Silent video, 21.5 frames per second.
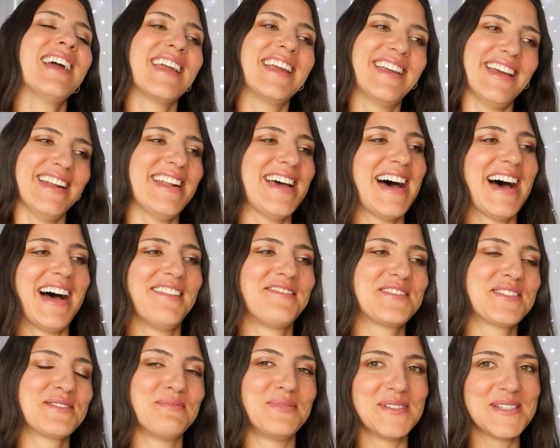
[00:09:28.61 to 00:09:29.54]
Gonna
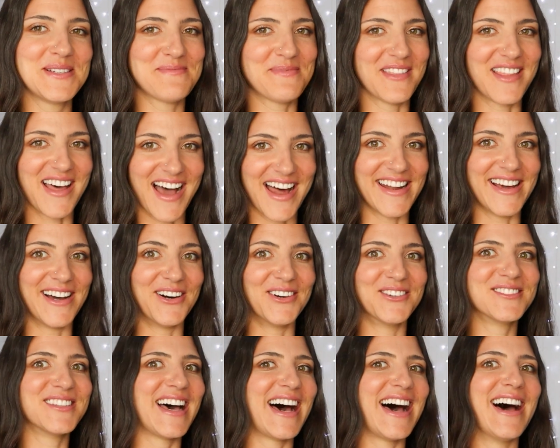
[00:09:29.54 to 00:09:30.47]
have to bleep that
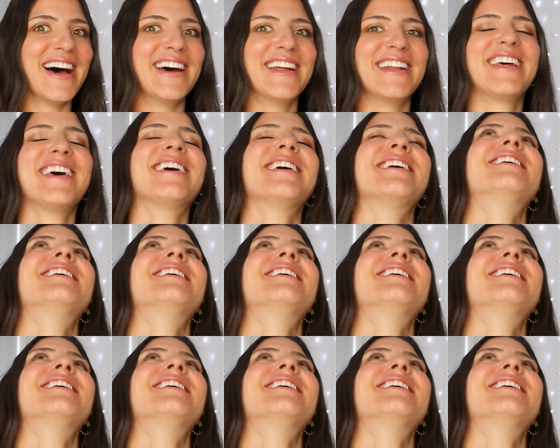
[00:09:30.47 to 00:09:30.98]
out. That.